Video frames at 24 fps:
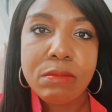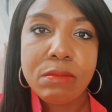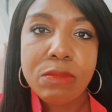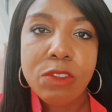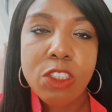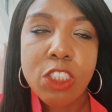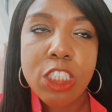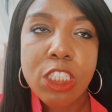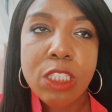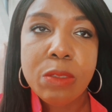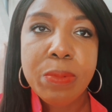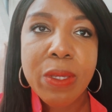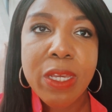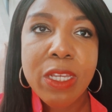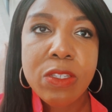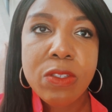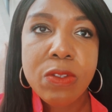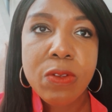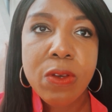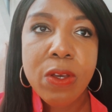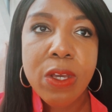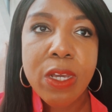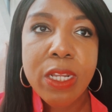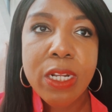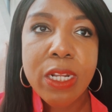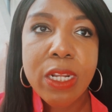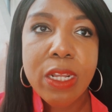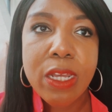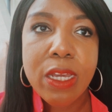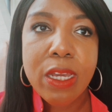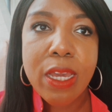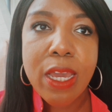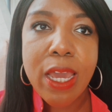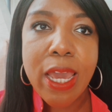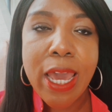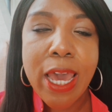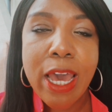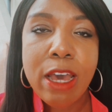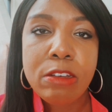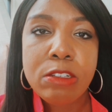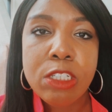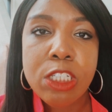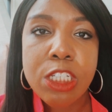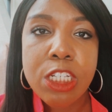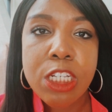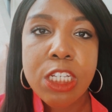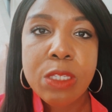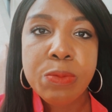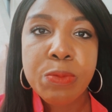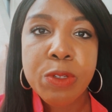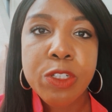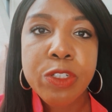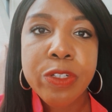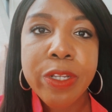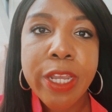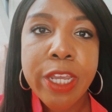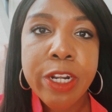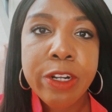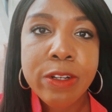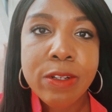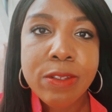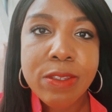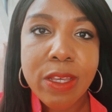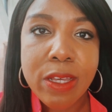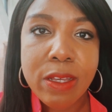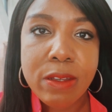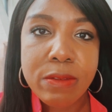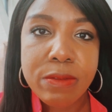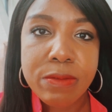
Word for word: just based on how she's portraying herself.